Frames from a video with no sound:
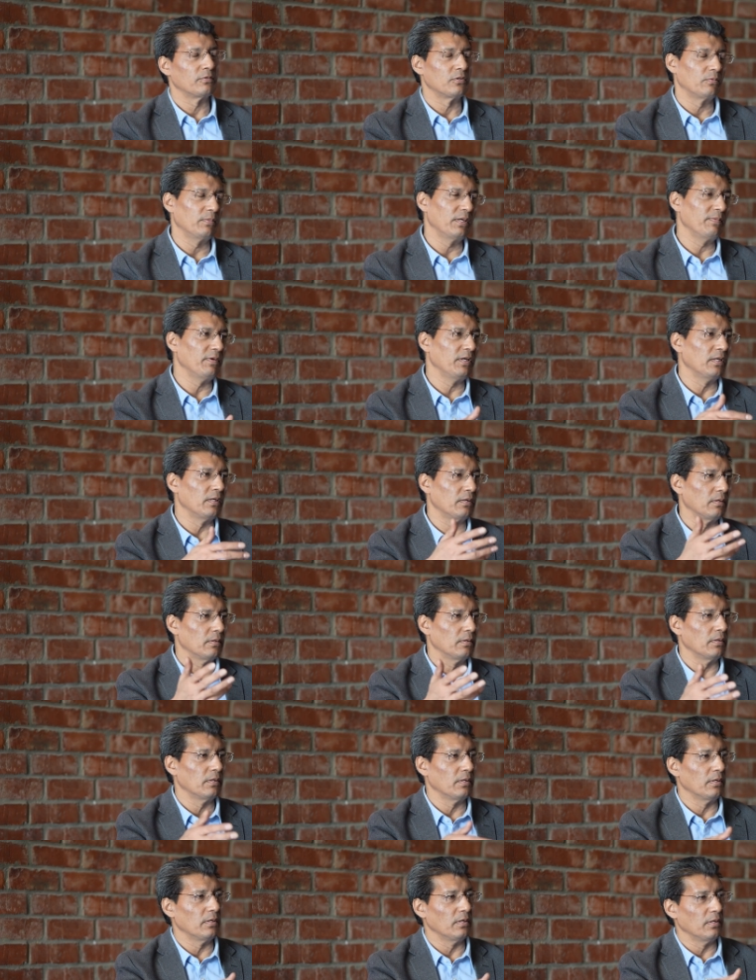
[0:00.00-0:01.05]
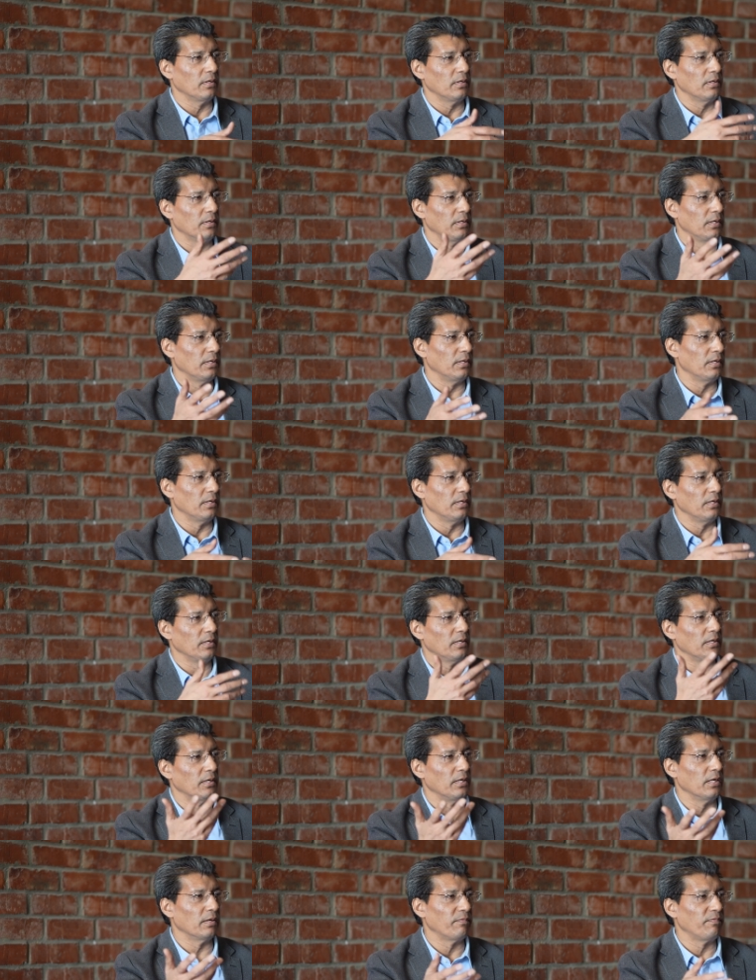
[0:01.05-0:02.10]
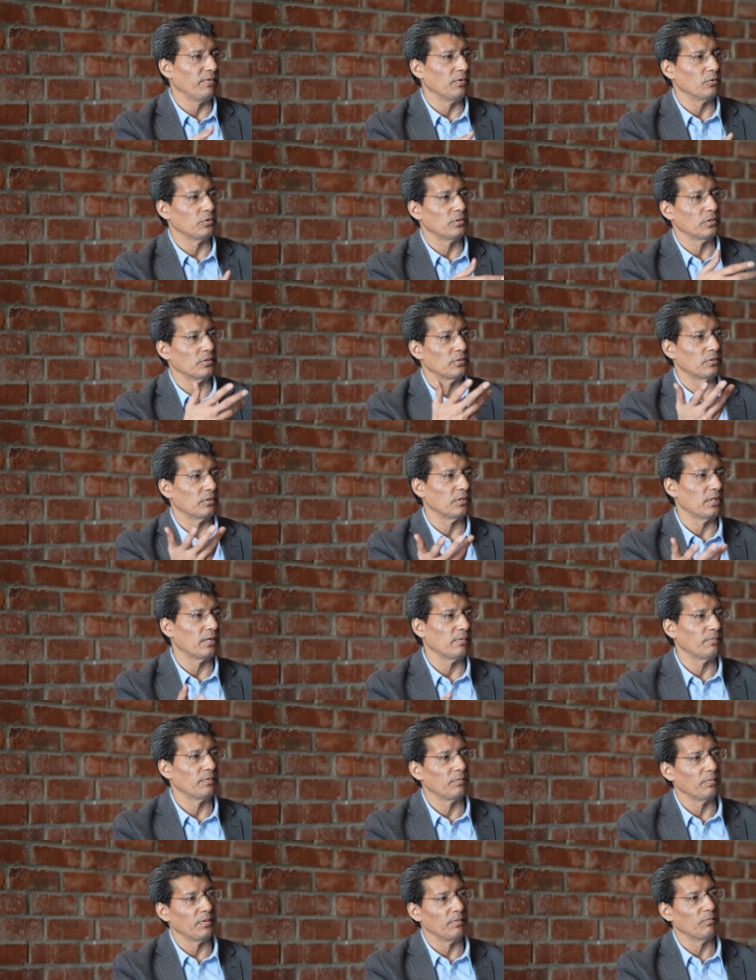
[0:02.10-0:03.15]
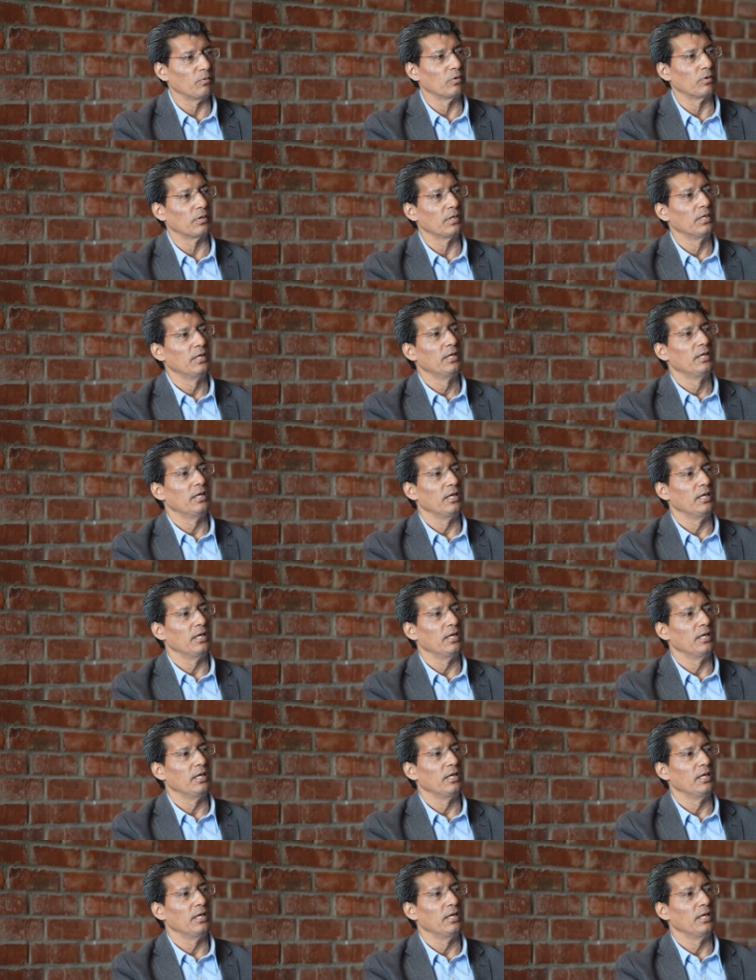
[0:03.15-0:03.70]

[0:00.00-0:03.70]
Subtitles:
So maybe in near future, so there would be more